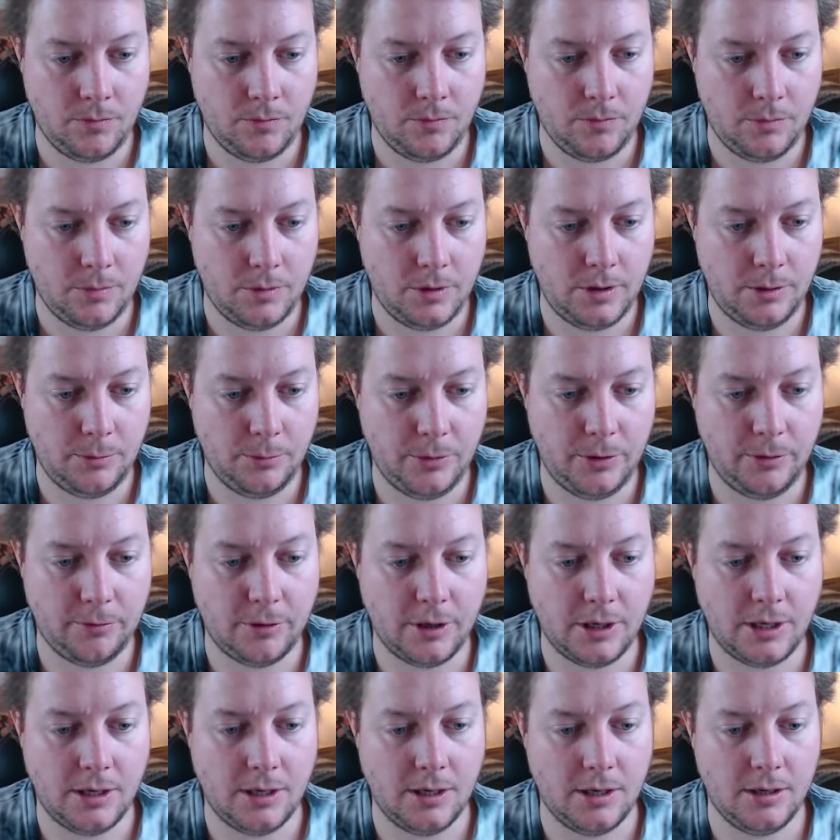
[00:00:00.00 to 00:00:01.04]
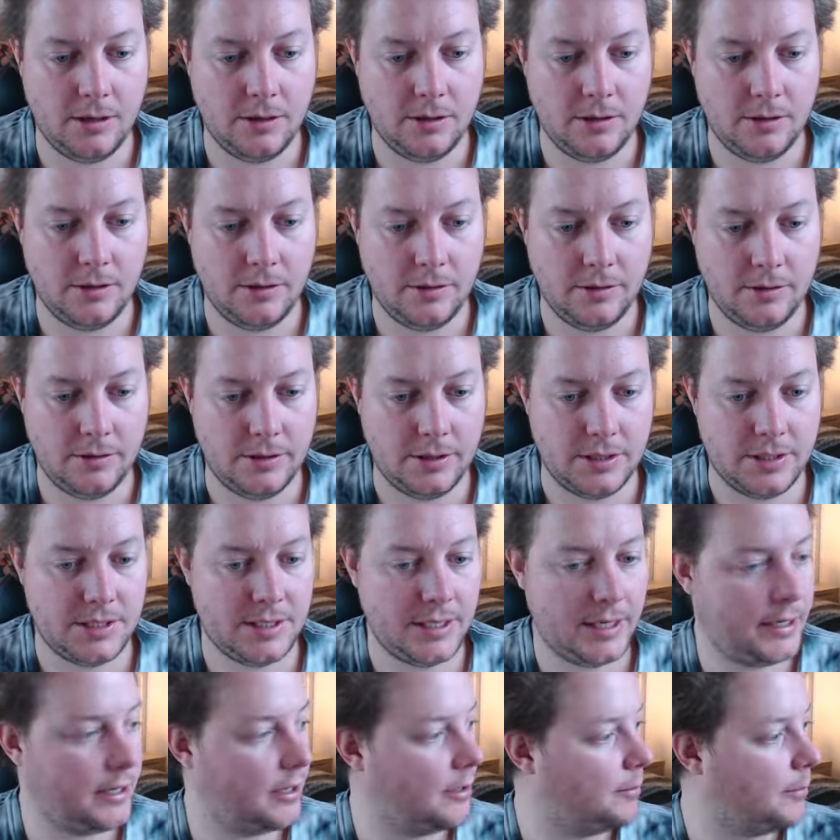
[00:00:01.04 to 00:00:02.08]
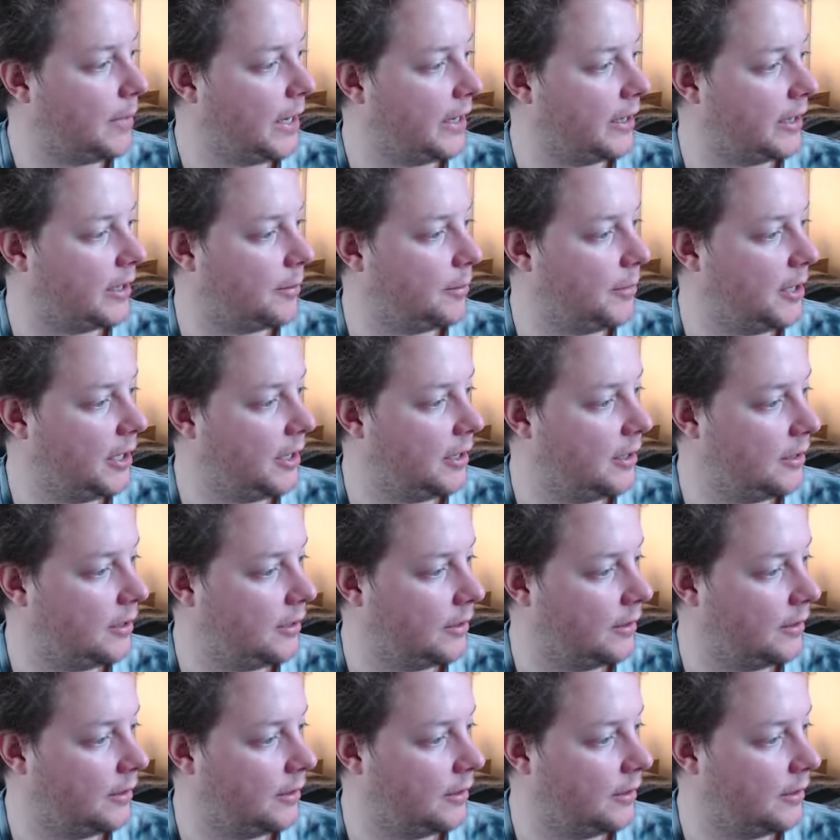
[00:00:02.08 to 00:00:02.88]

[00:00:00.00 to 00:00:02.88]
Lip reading: And then we run the second make command.